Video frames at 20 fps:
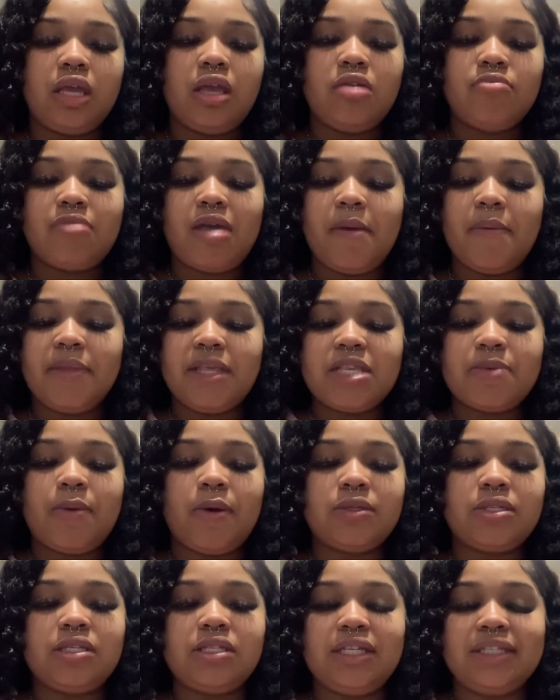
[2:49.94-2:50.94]
Maybe this
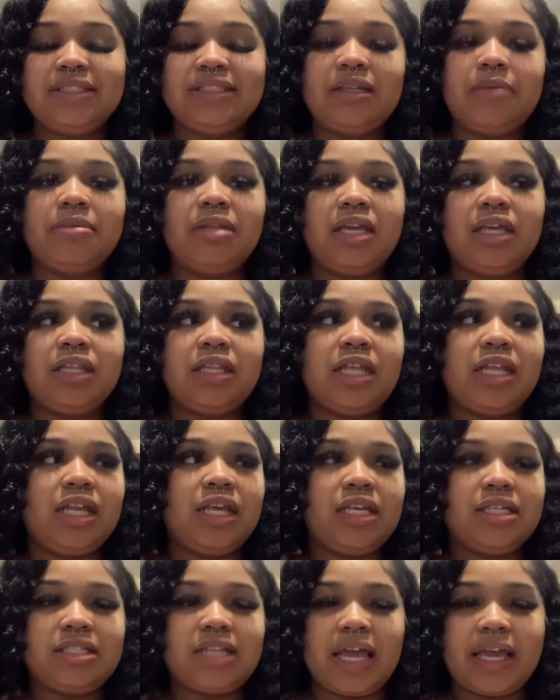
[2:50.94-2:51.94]
person does something that
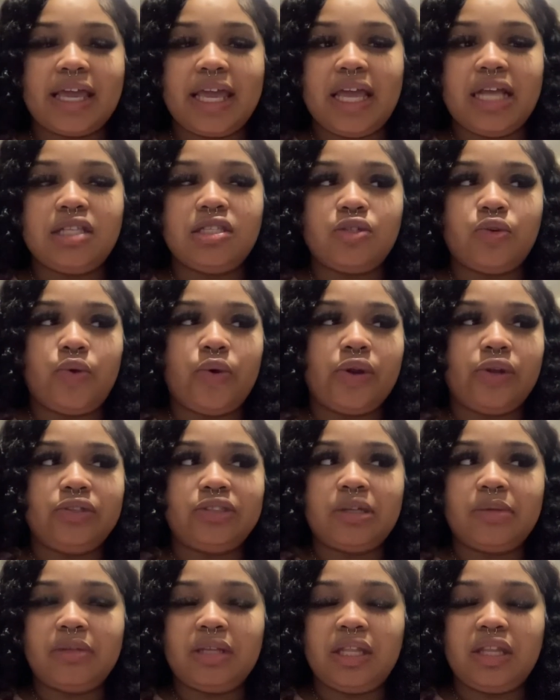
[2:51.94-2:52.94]
is like hands-on, or
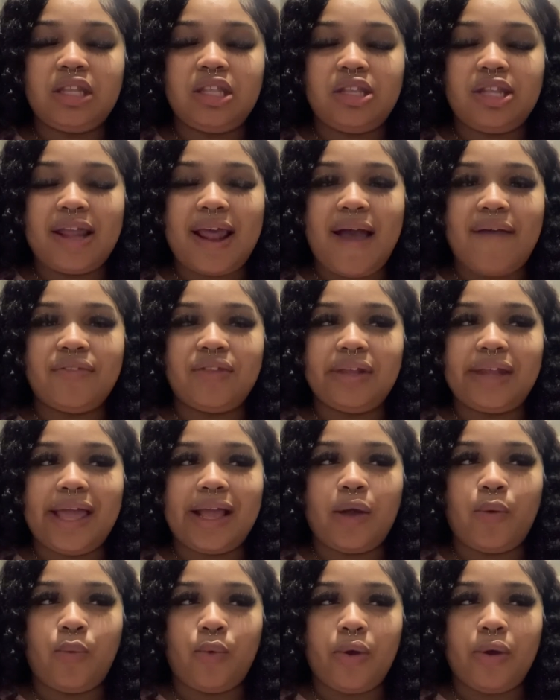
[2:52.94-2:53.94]
something that they have to
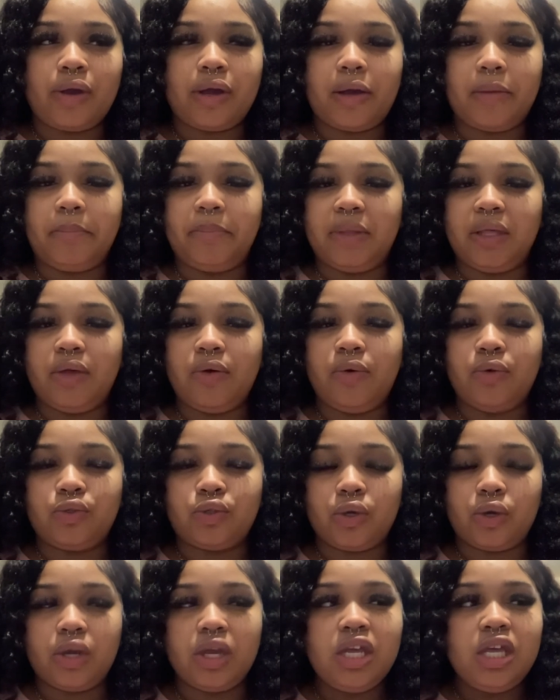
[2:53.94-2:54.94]
like work, build,
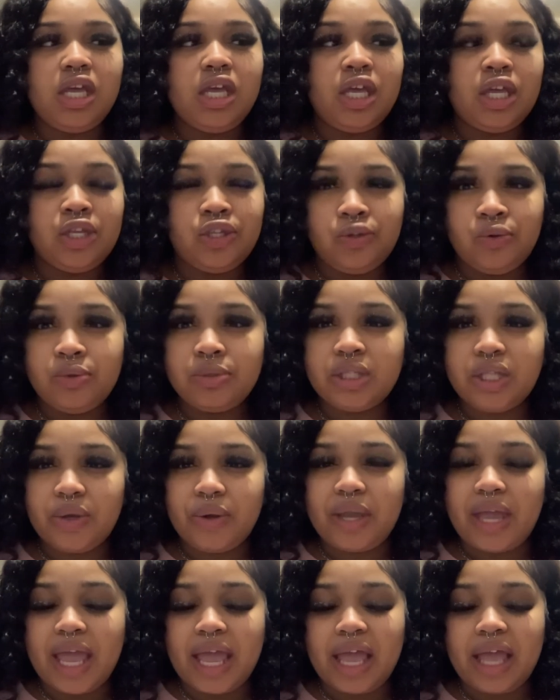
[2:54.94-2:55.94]
or use
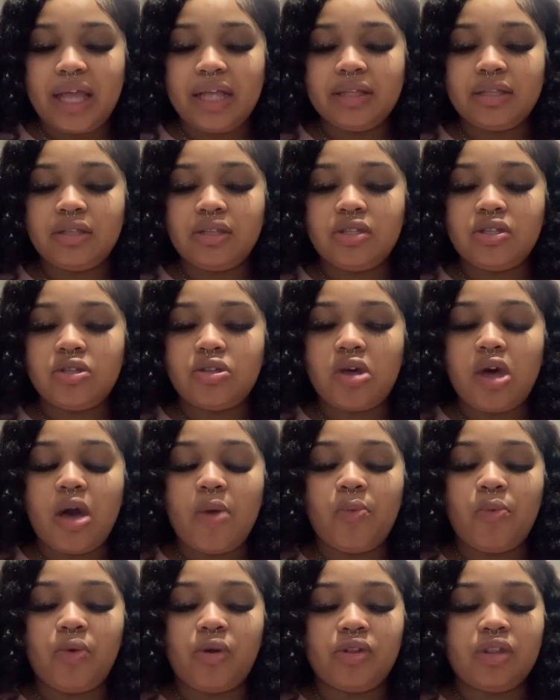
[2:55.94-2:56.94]
their hands
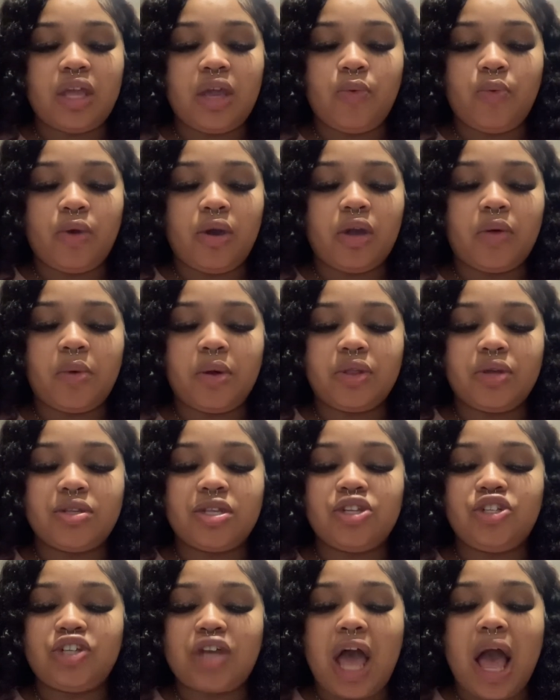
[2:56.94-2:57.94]
where they work, whether it's
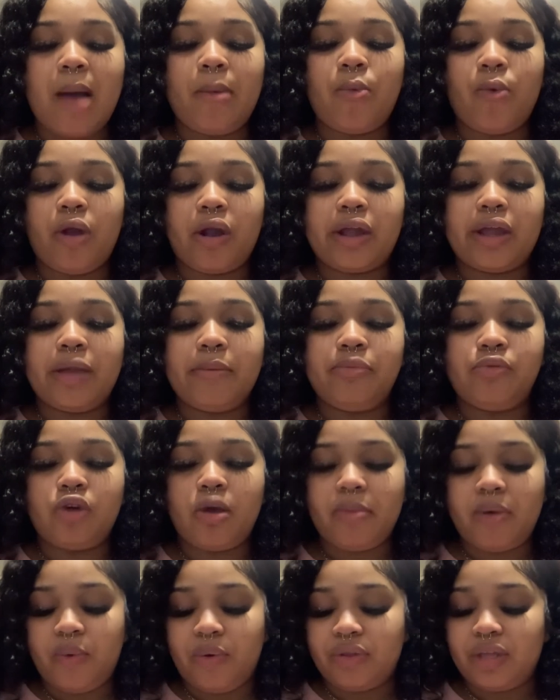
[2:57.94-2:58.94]
a job, work, or
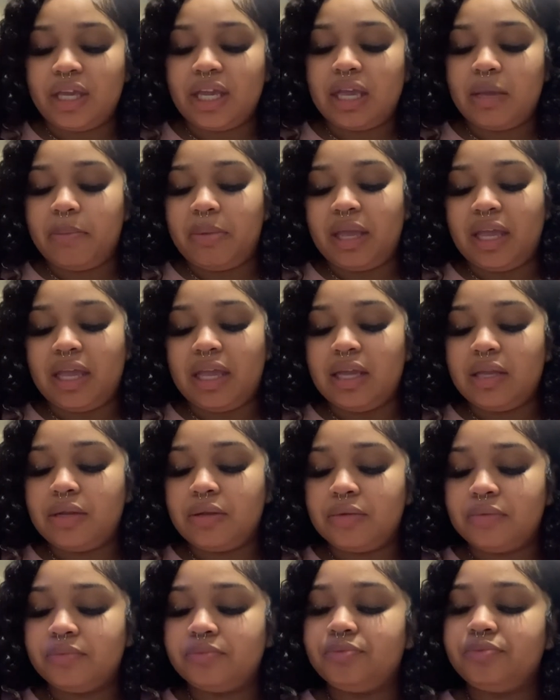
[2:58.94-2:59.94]
employment where they get paid.
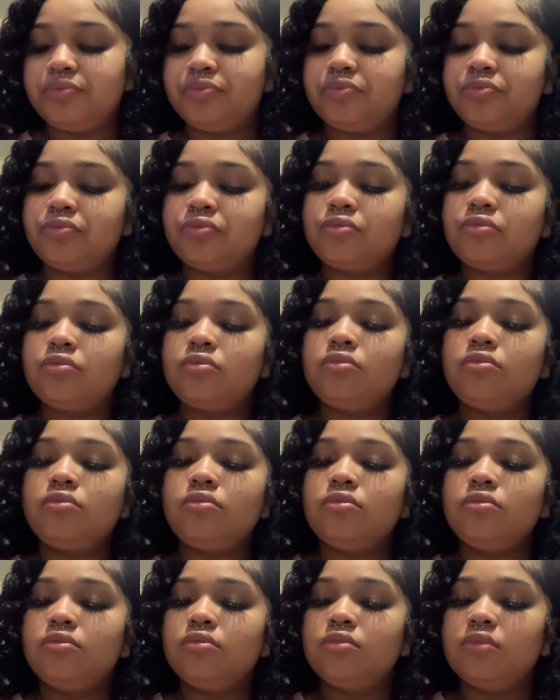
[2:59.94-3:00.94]

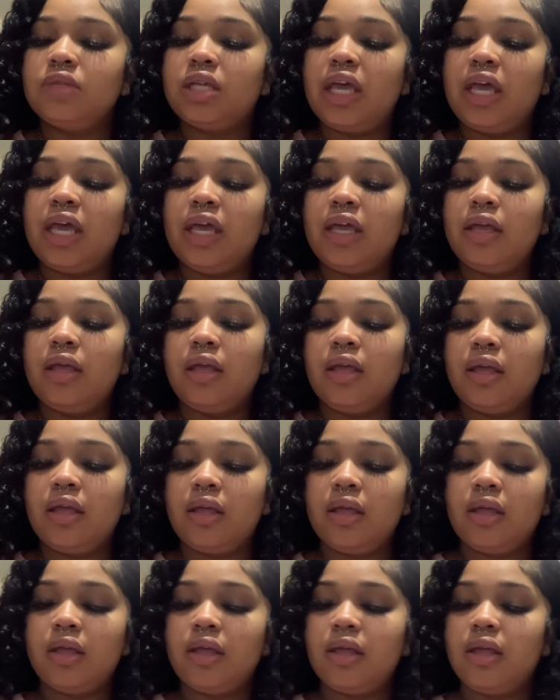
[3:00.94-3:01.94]
Okay.
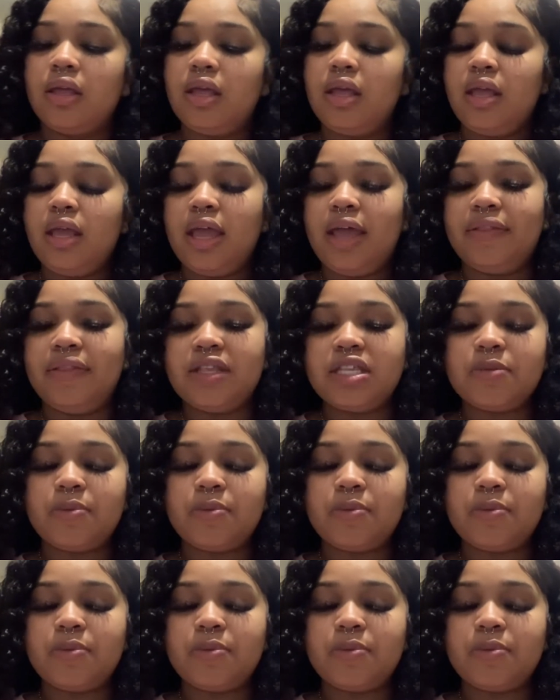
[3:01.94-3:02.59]
And this